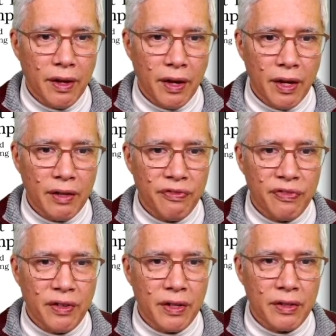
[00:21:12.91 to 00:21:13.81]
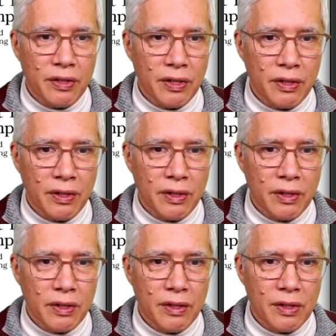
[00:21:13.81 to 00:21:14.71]
add friend,
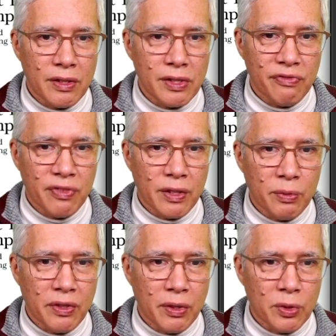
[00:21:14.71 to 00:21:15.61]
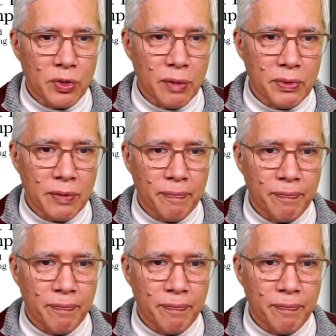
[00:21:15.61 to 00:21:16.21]
this friend with no trips.